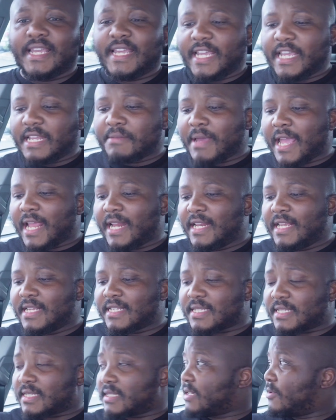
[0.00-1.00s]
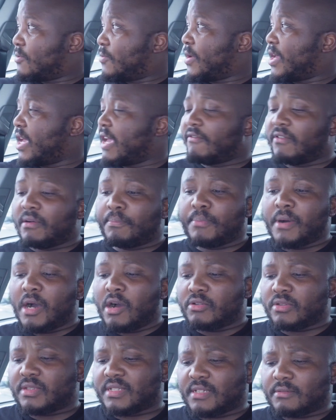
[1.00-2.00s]
In my list we have
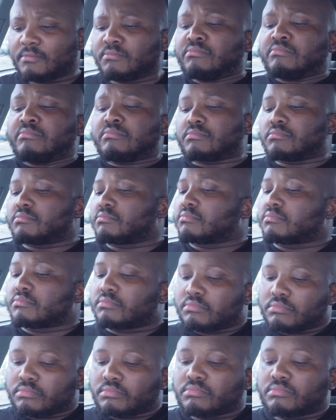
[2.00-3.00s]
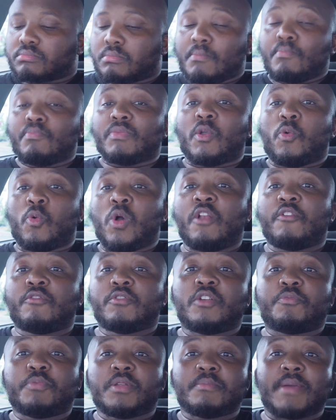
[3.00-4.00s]
about, well,
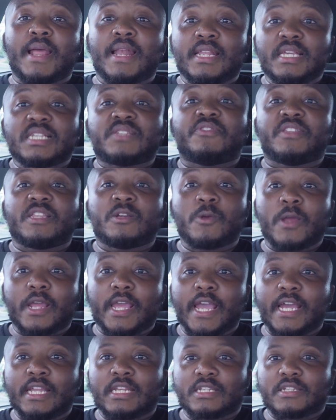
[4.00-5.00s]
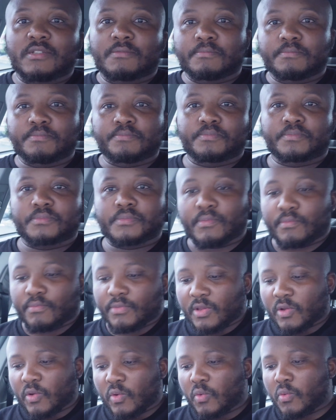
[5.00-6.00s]
not in my list, for the weekend
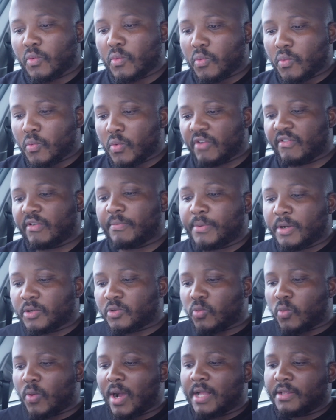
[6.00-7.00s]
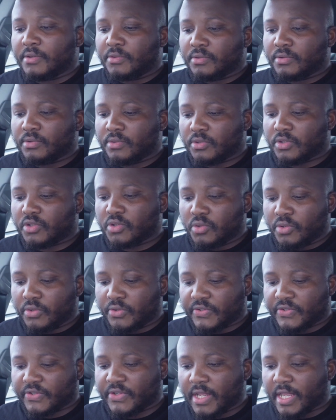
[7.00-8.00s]
we have about 1, 2,
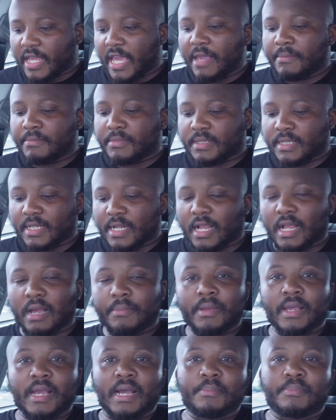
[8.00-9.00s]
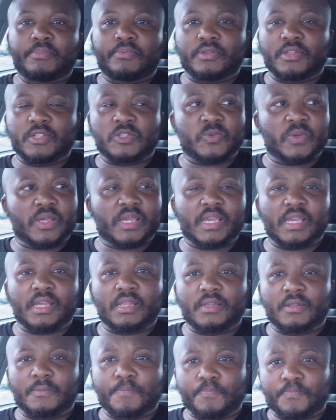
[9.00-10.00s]
3 games that are coming up for this
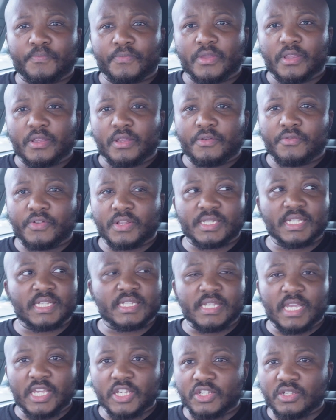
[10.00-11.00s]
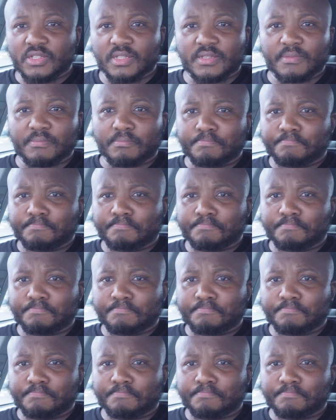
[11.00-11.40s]
weekend for the Six Nations.